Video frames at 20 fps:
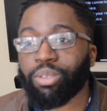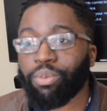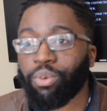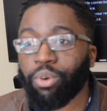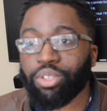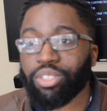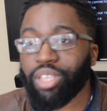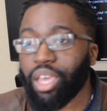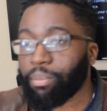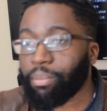For
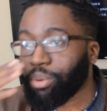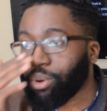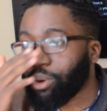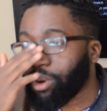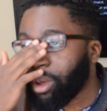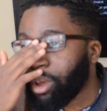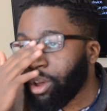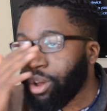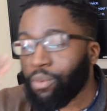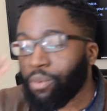example,
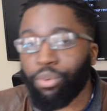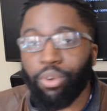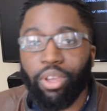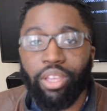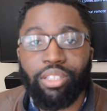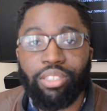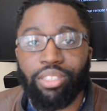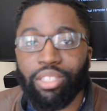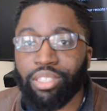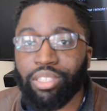
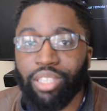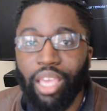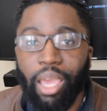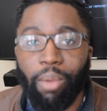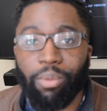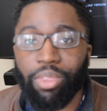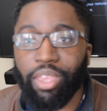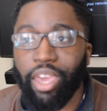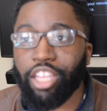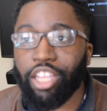it's the same
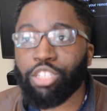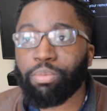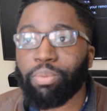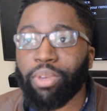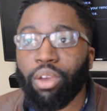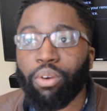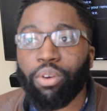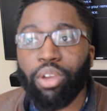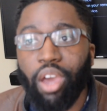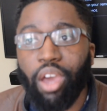with
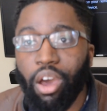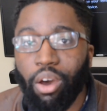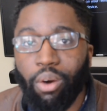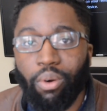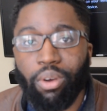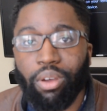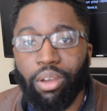HBO Go.